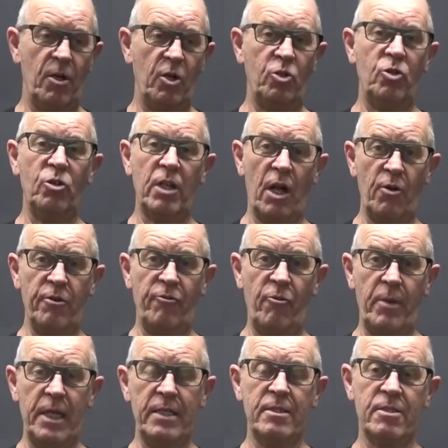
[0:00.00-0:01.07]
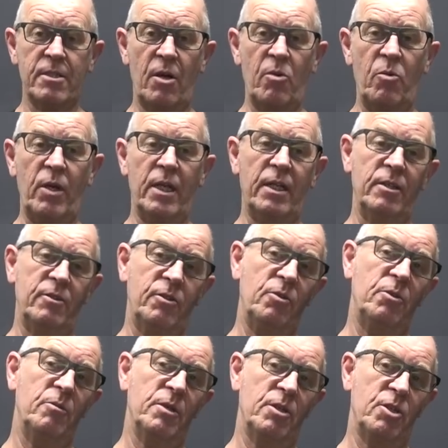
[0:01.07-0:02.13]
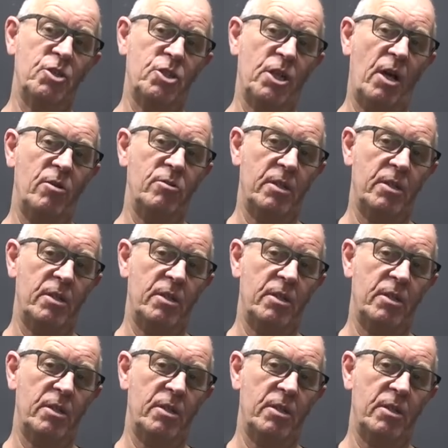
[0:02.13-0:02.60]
good load of them in, so we're going to do them at the shows.